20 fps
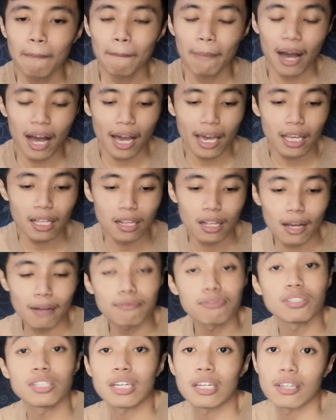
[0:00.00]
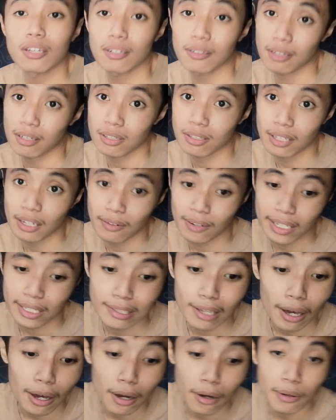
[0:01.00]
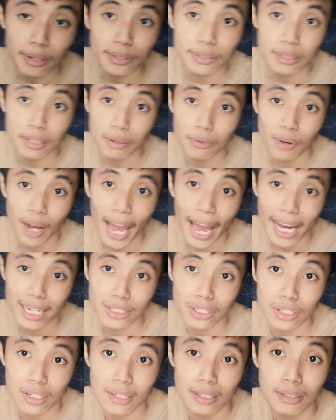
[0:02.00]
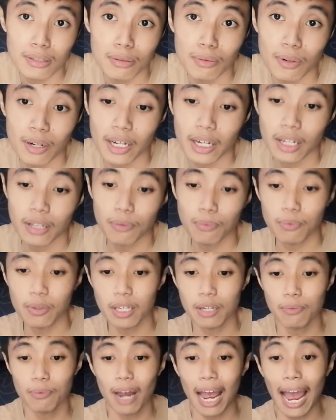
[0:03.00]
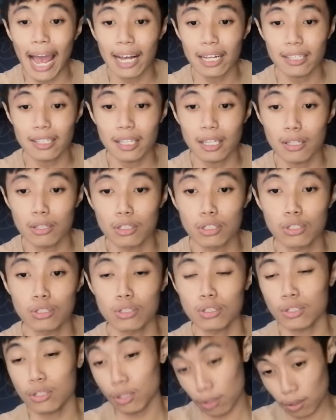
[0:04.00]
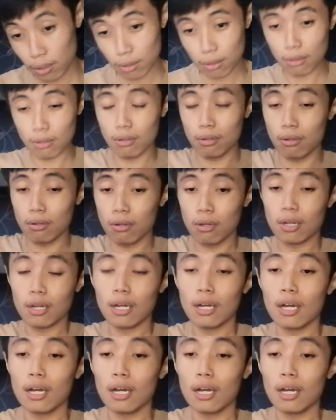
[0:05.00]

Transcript: my Love Senior the series LSC reactions, wherein we reacted to